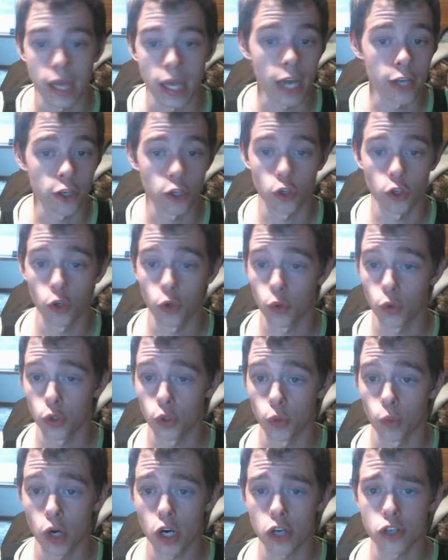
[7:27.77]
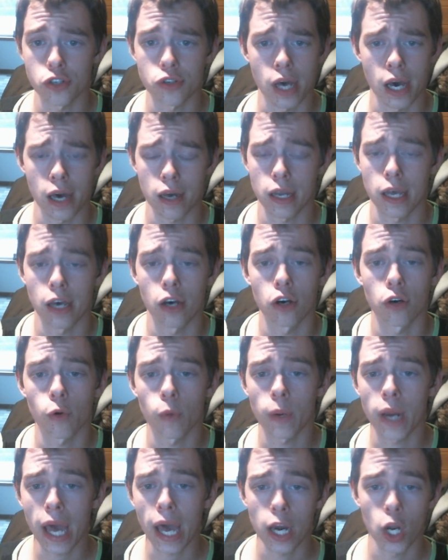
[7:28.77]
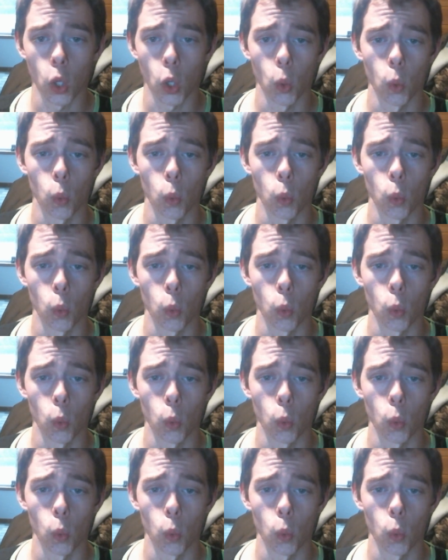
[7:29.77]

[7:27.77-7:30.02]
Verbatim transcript: I don't know who you are, so how the hell would I know?